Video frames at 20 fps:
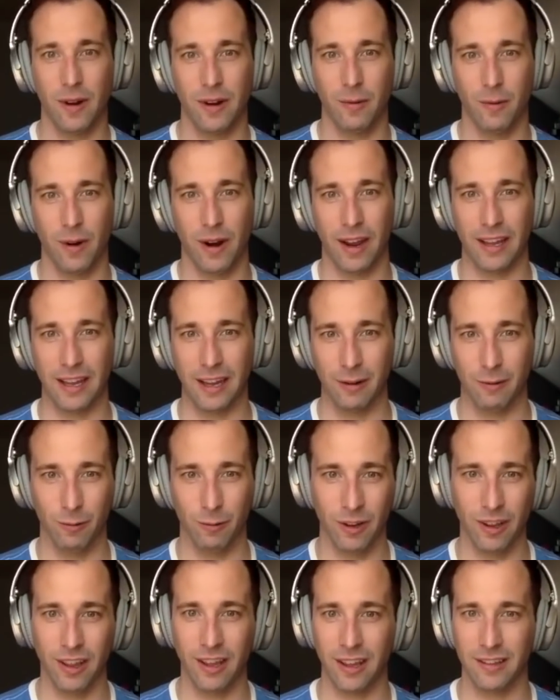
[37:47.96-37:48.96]
when
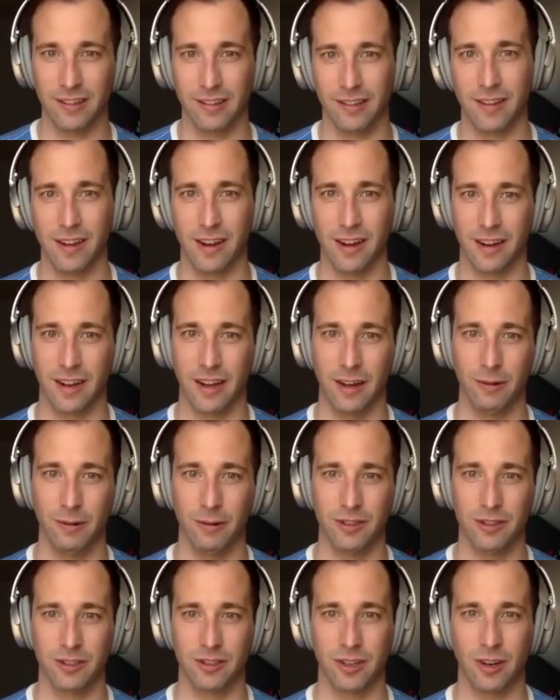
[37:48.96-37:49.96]
I really get
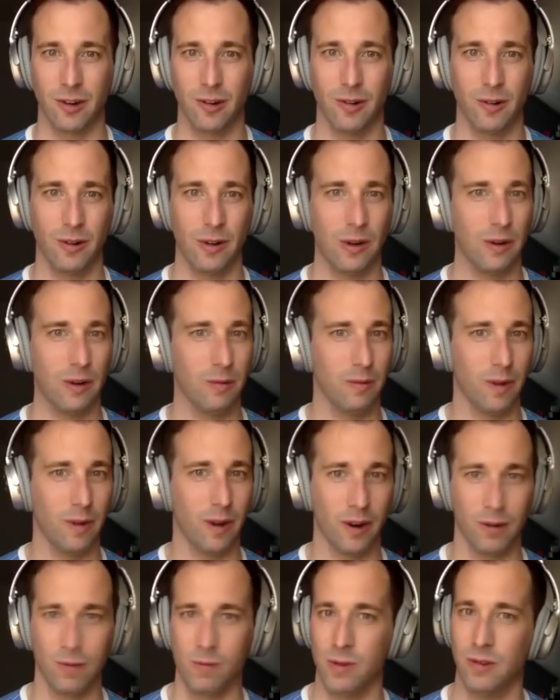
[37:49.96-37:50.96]
stuck, I will just go to
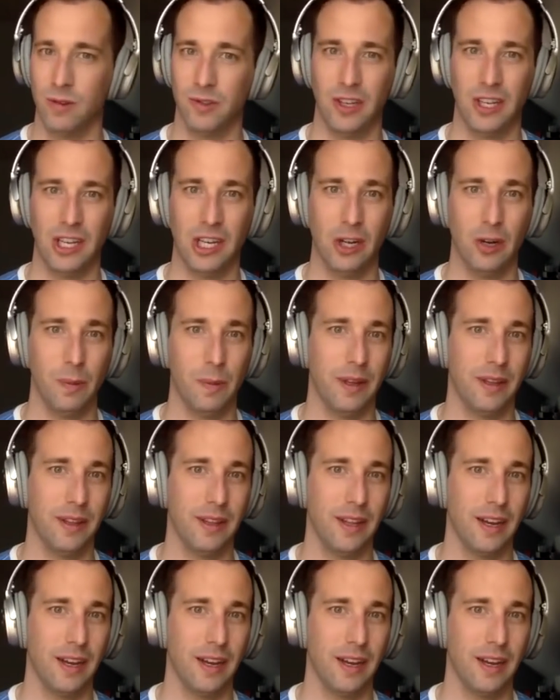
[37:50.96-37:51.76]
an art museum,